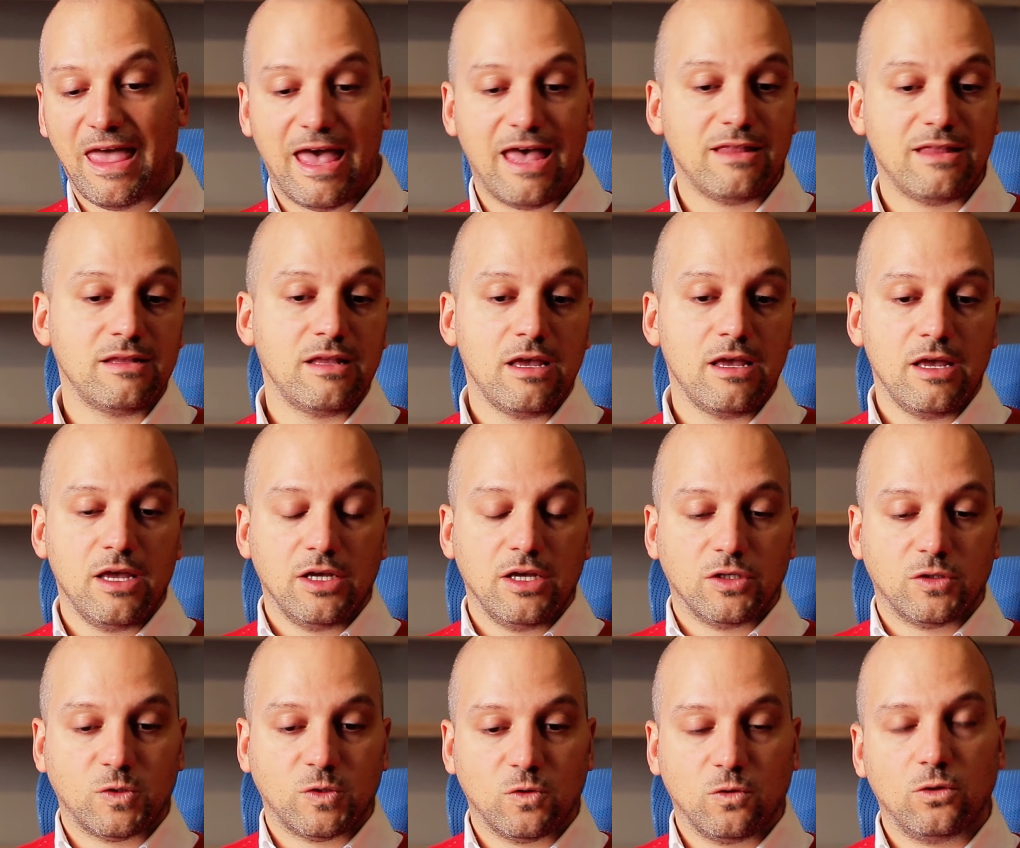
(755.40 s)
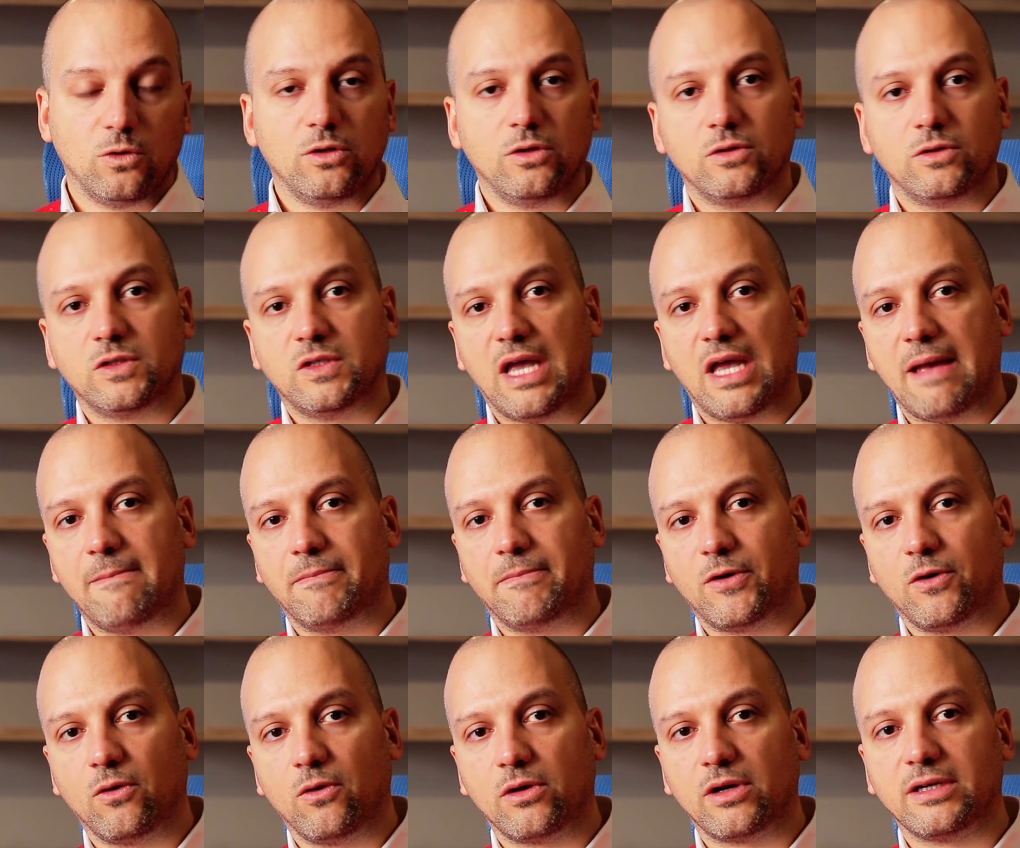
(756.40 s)
And Soyuz
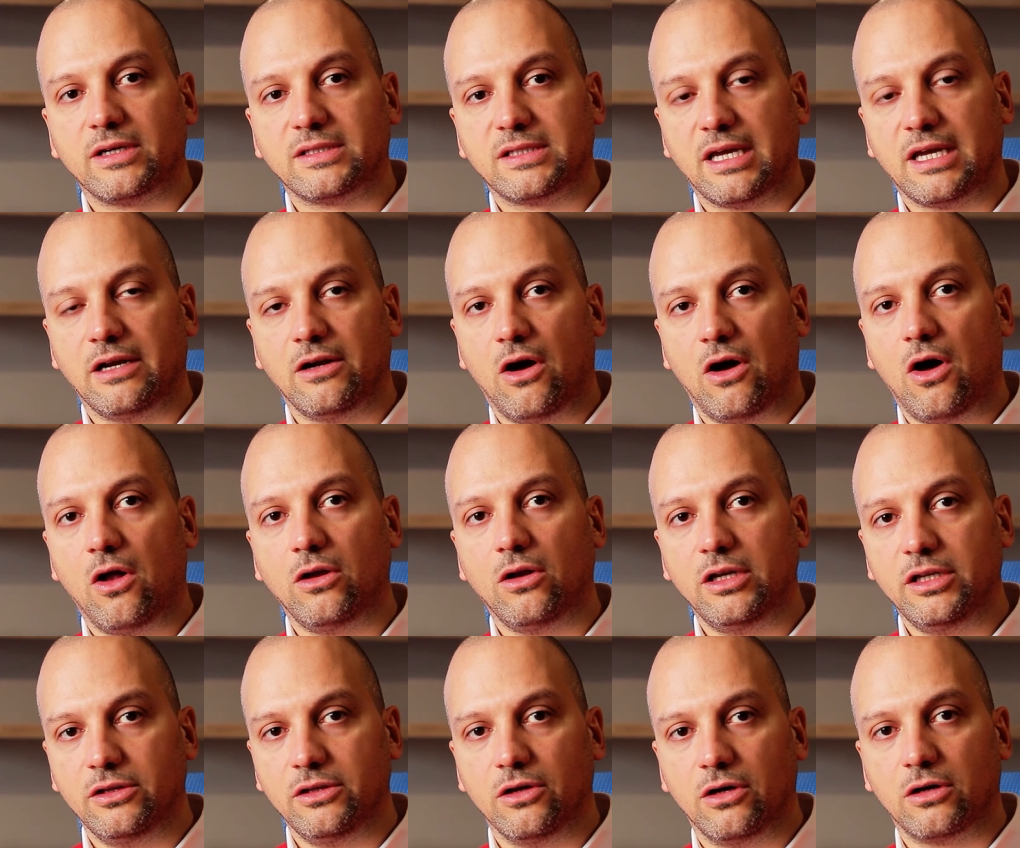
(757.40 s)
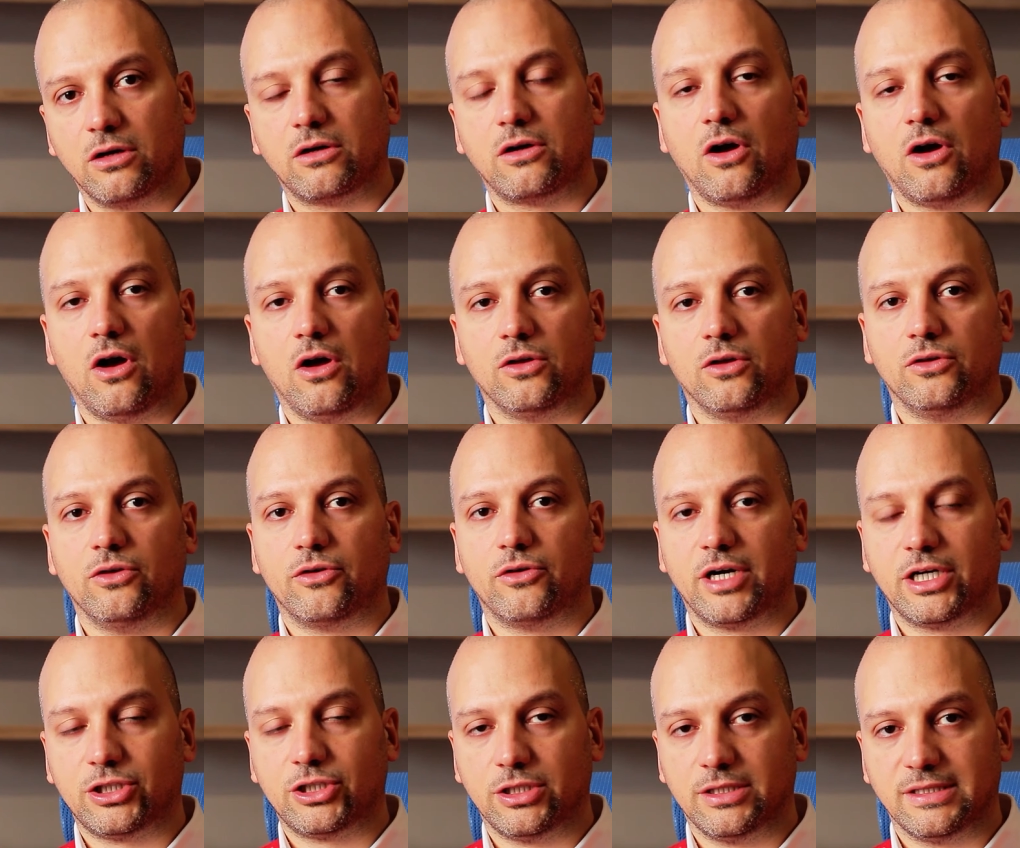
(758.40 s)
and Progress can only dock on the
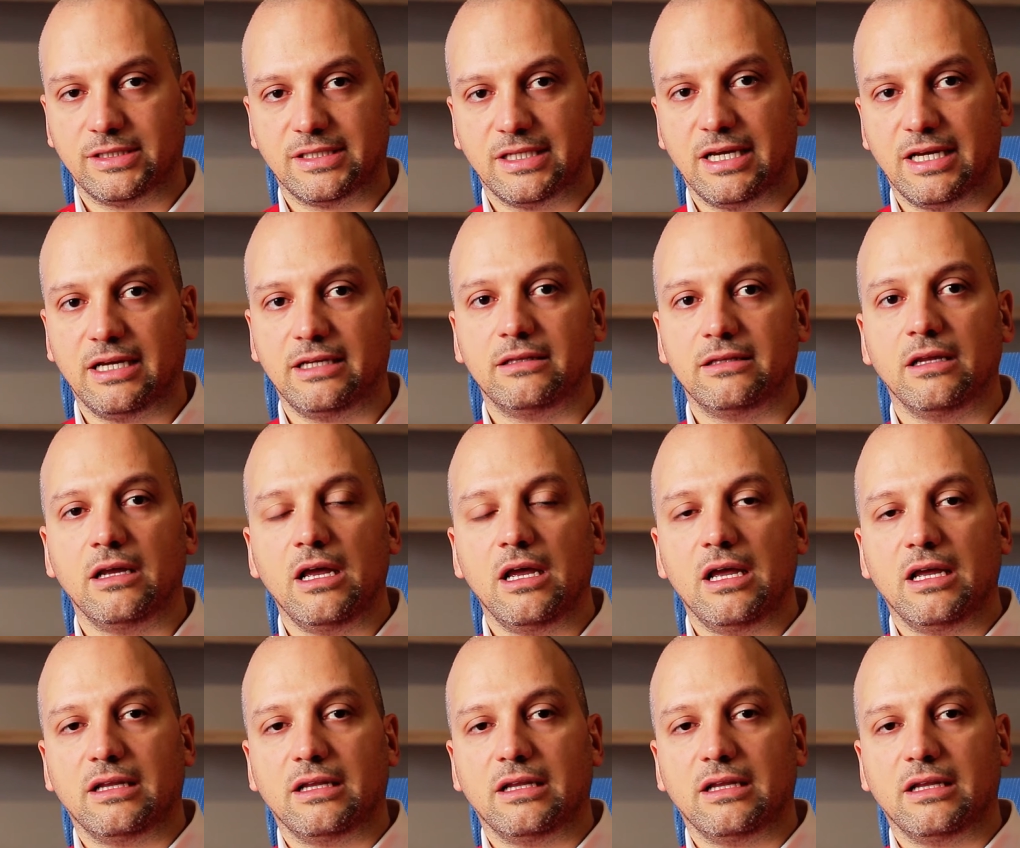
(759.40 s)
Russian side.